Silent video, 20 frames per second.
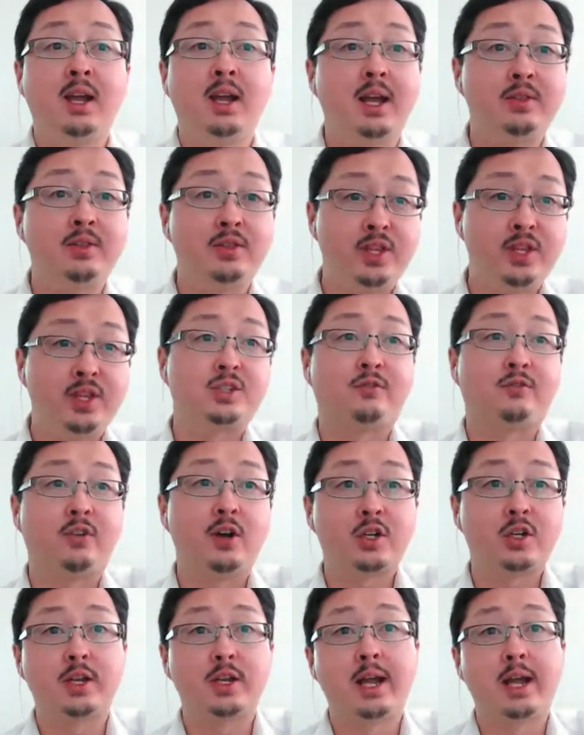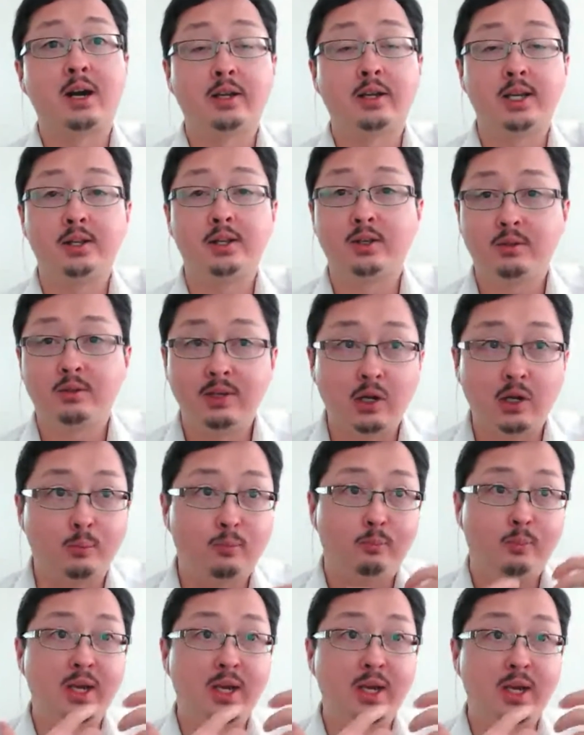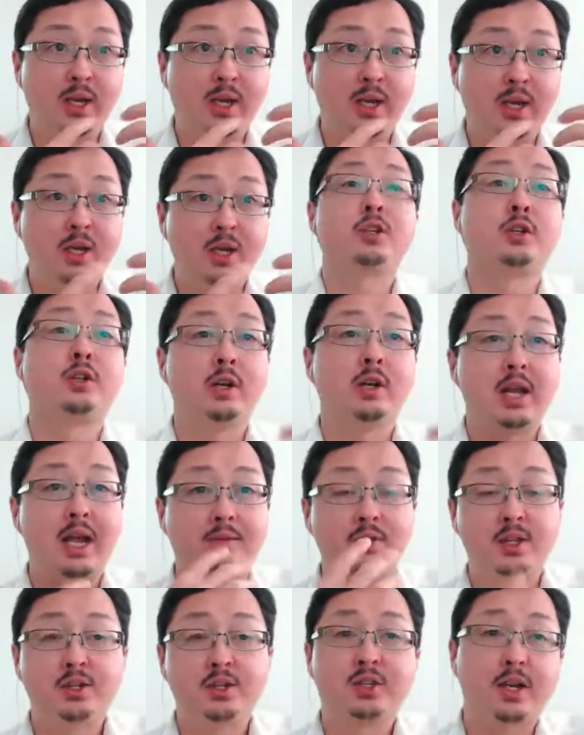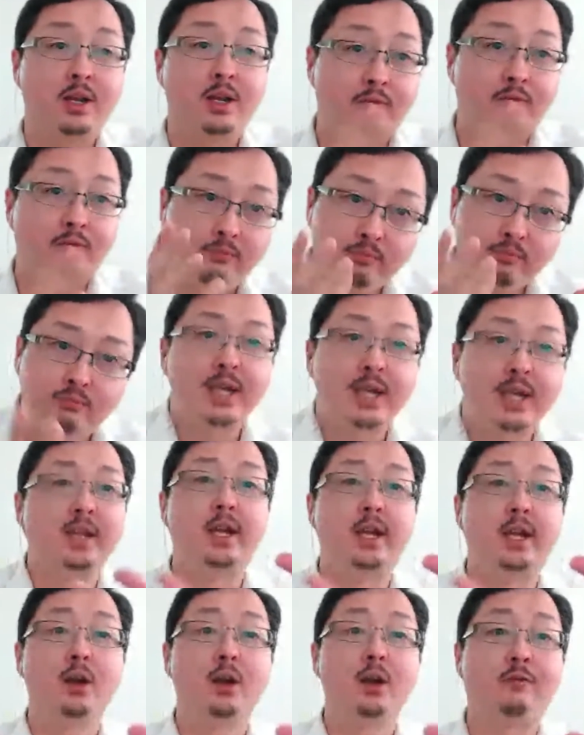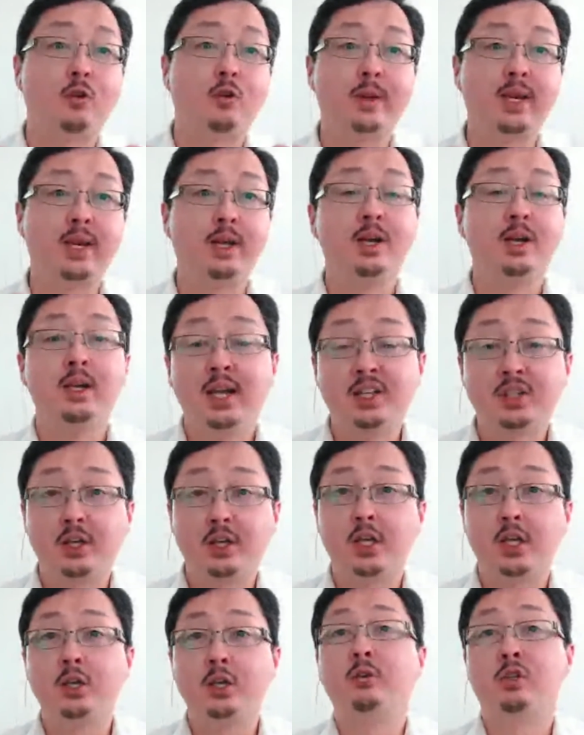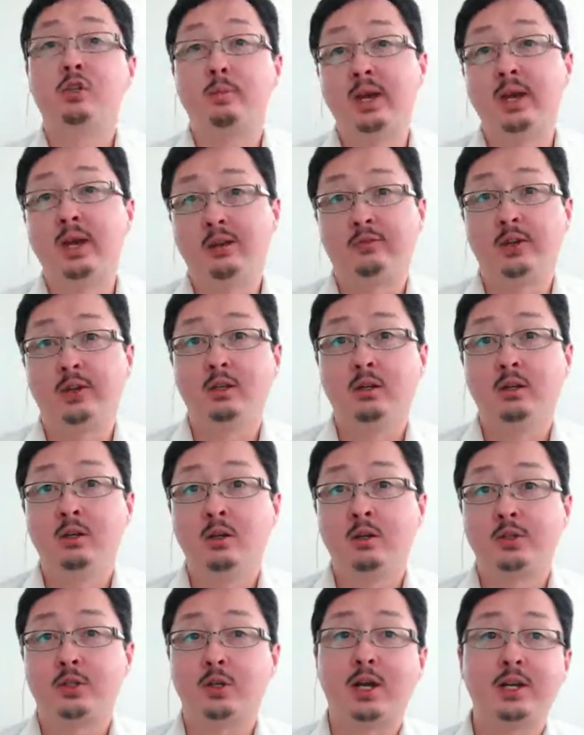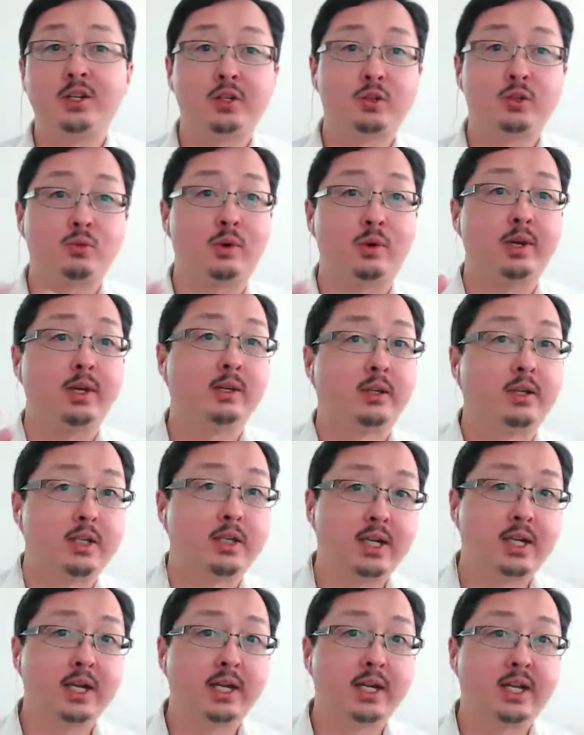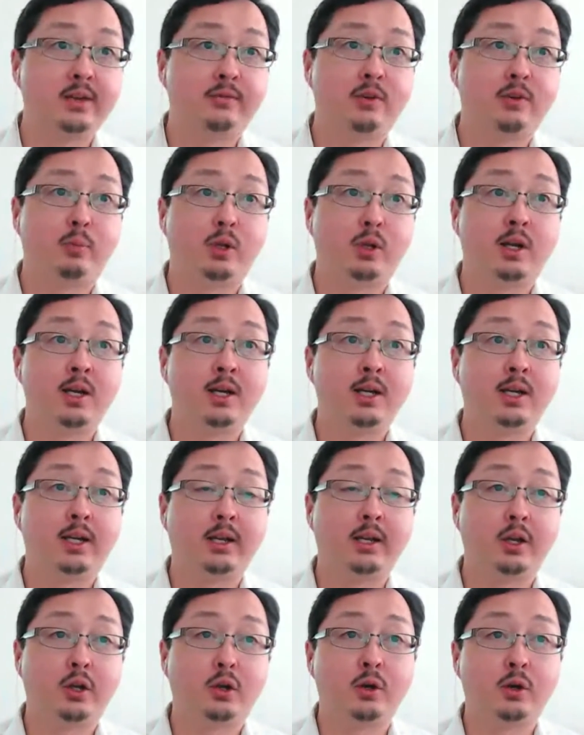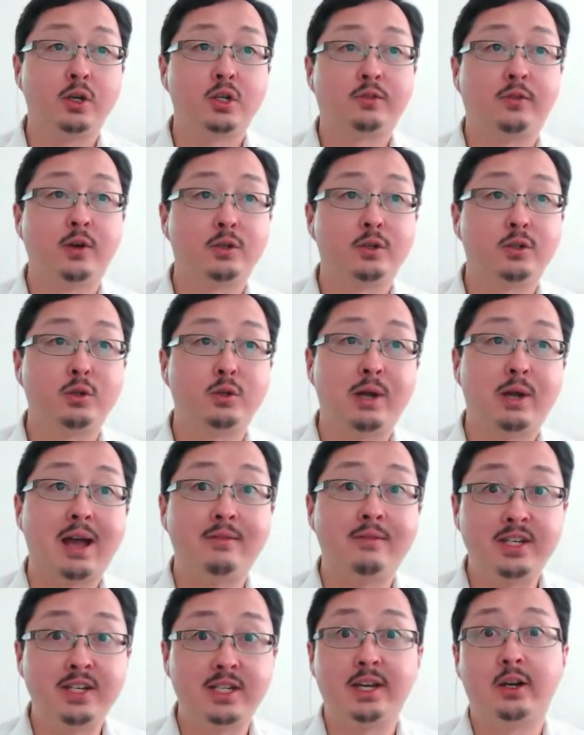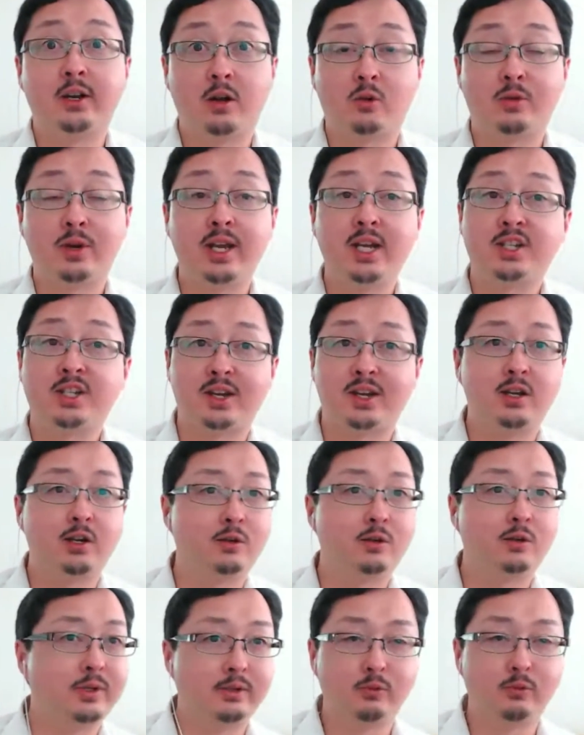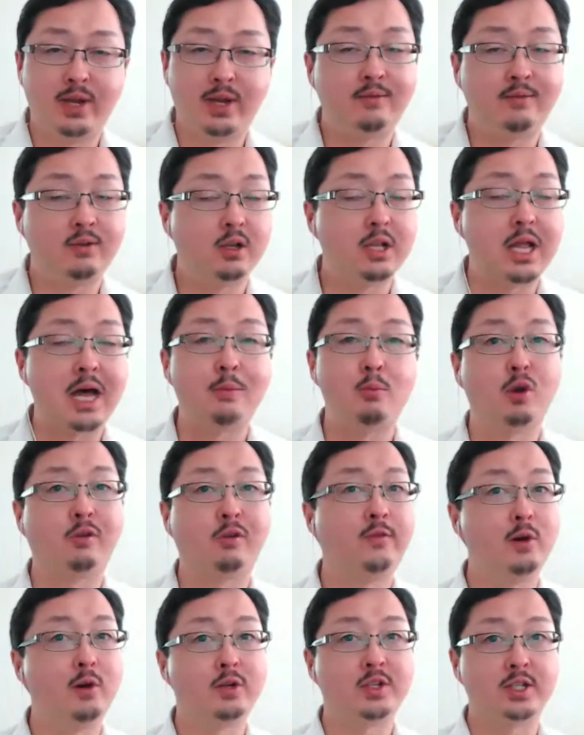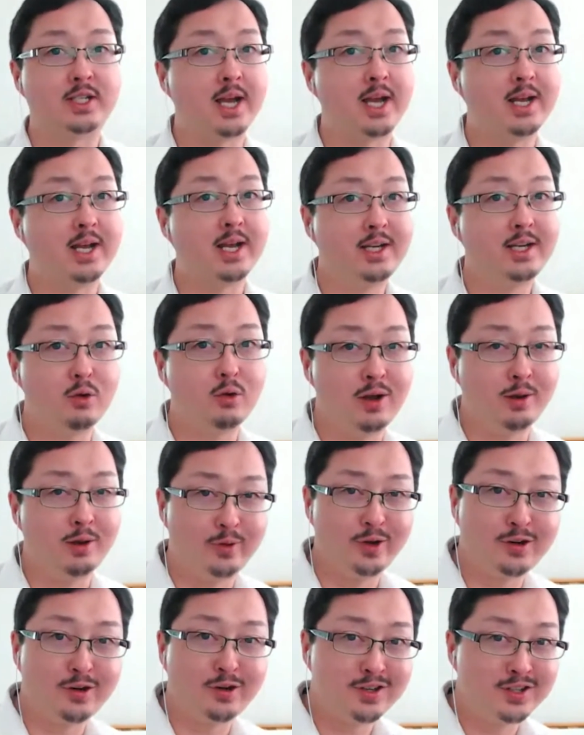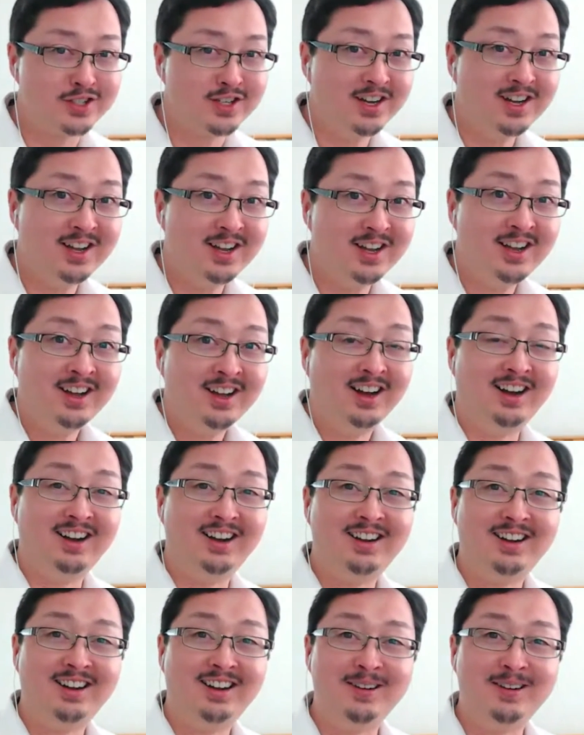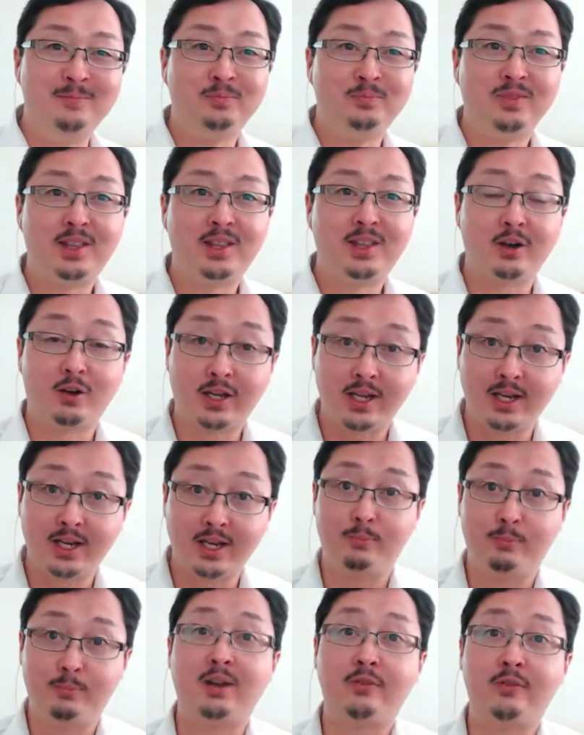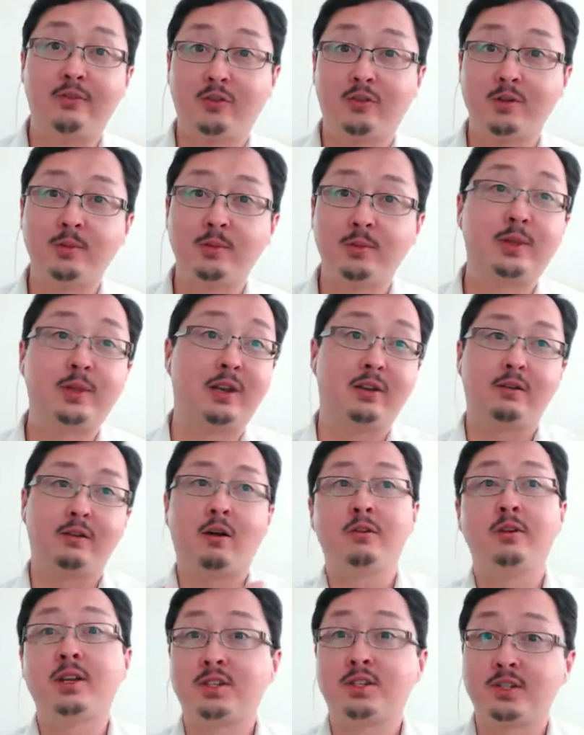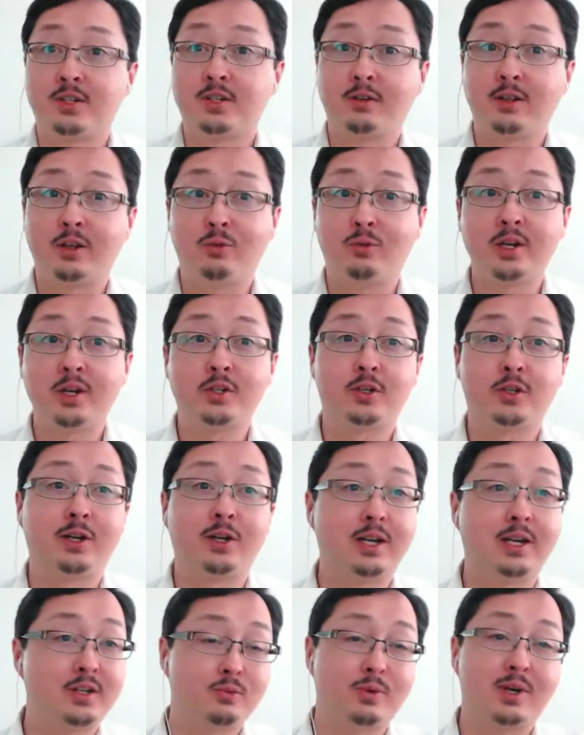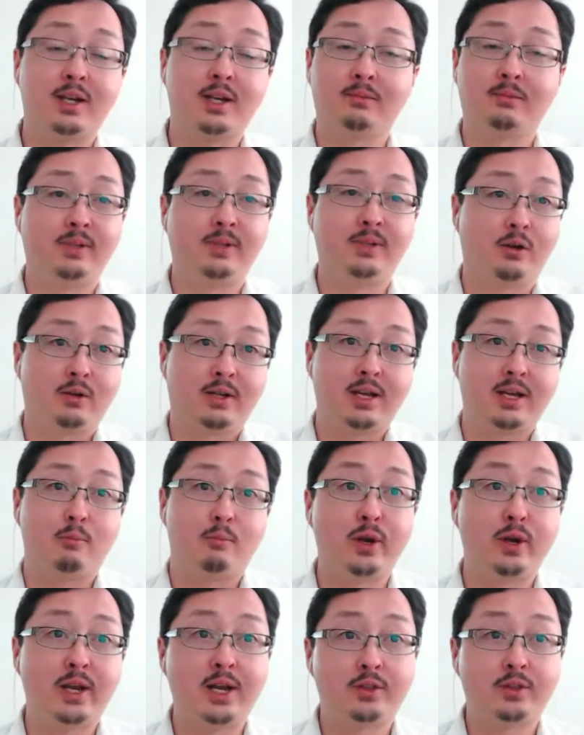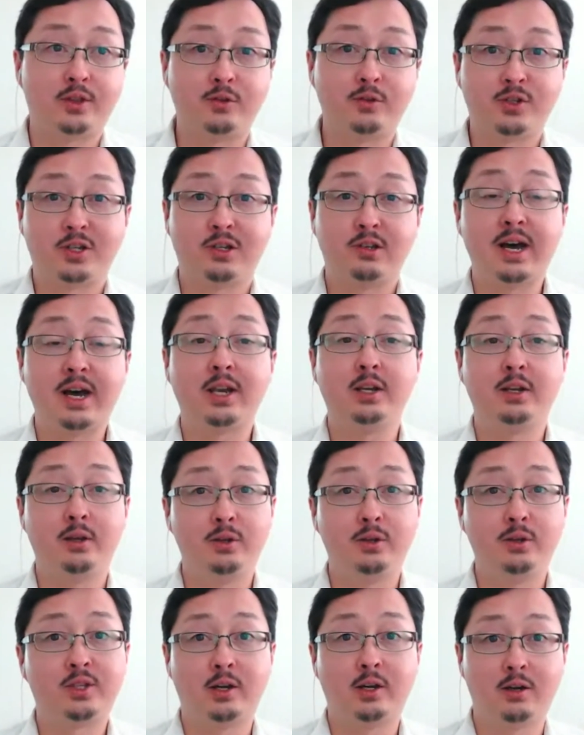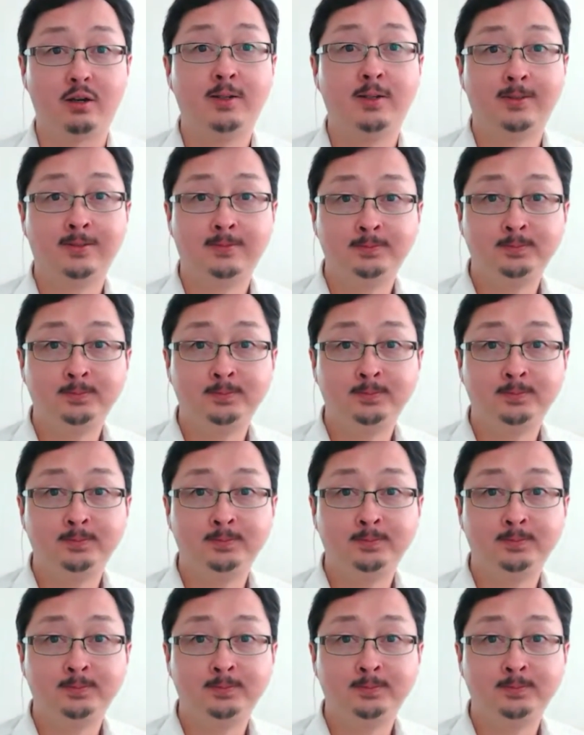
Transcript: And this functionality, that, you know, being registered and having this kind of taken care of for me is a huge benefit. So I just wanted to kind of give a plug and encourage folks who haven't done it already, because I know we have a lot more folks attending the webinars that are getting benefit from them that aren't necessarily registered. I just want to, you know, kind of point out that there's a lot of use there.